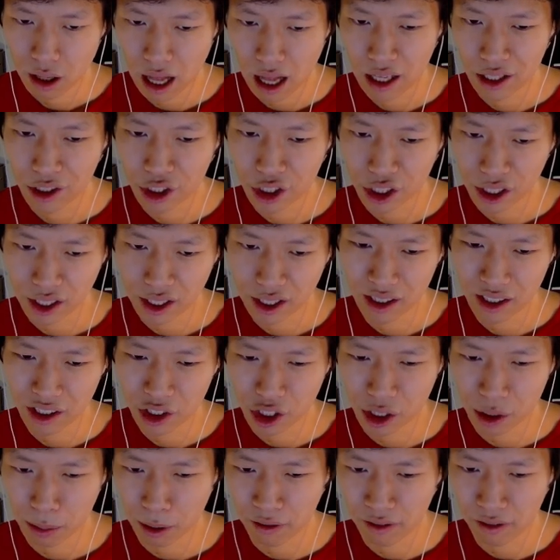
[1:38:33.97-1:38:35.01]

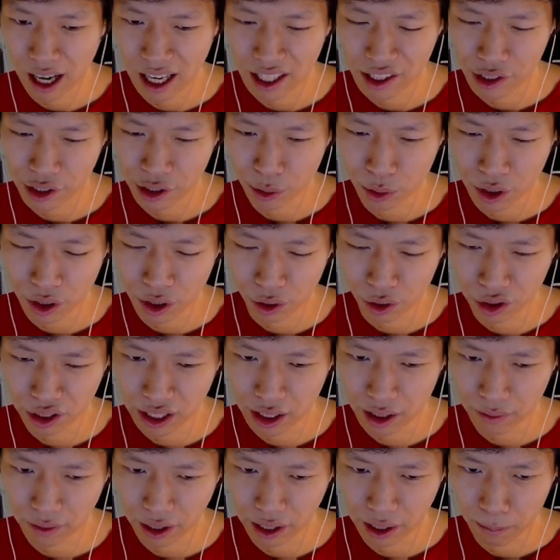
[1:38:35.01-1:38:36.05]
she provides the utility
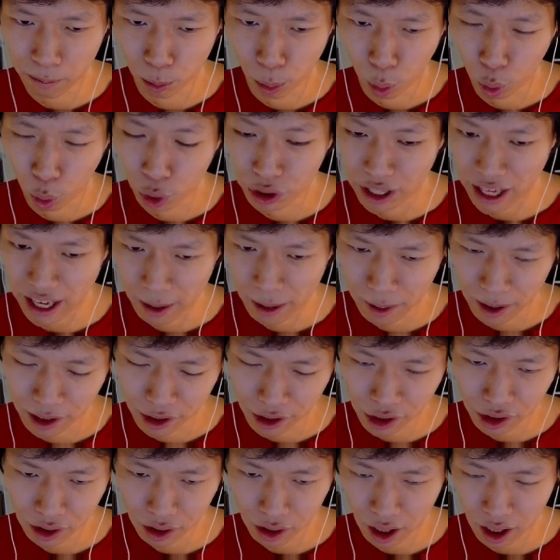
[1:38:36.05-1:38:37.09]
of like more
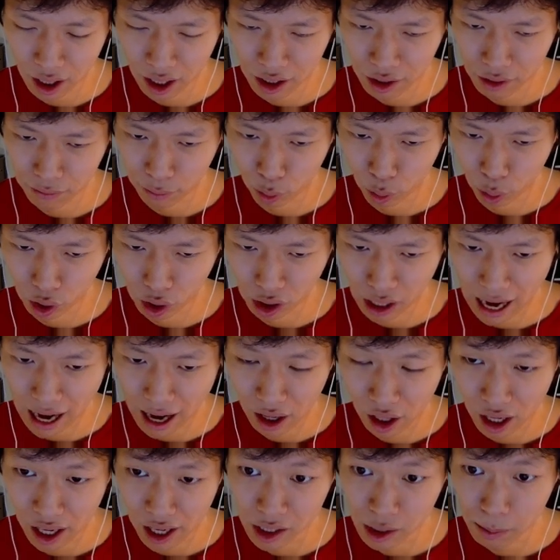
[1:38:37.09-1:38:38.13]
damage for her
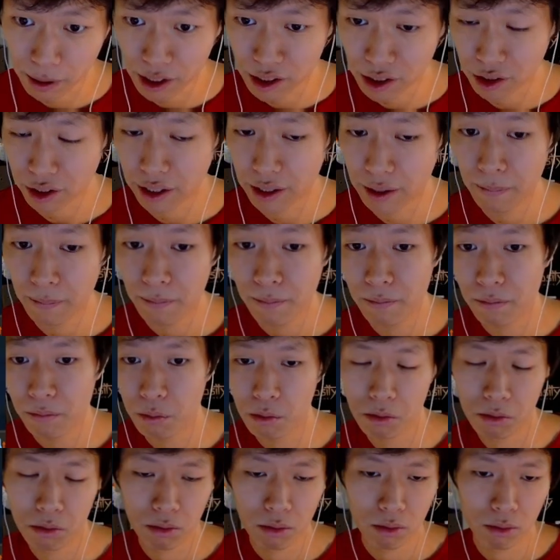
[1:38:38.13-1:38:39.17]
allies, basically.
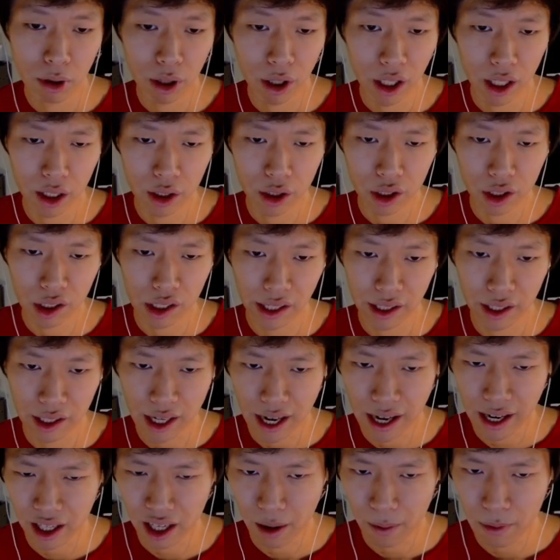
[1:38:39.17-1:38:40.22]
Pretty interesting
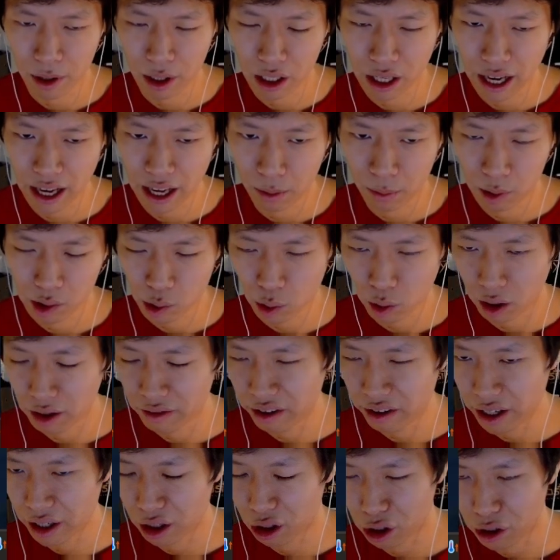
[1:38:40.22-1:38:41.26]
tank. I mean, Anima Squad
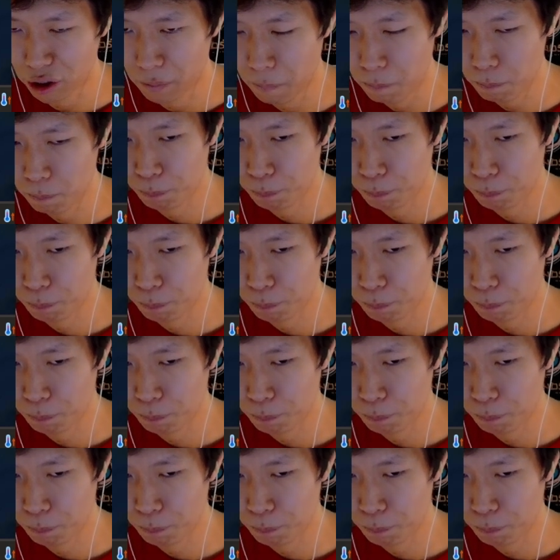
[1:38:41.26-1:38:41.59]
Vanguard.